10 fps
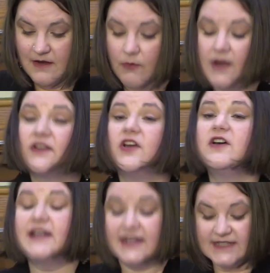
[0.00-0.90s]
What
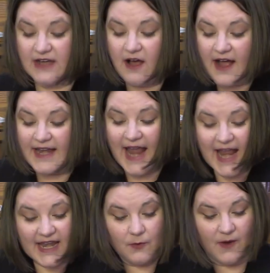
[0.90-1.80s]
good is God
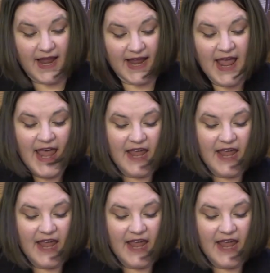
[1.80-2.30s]
anyway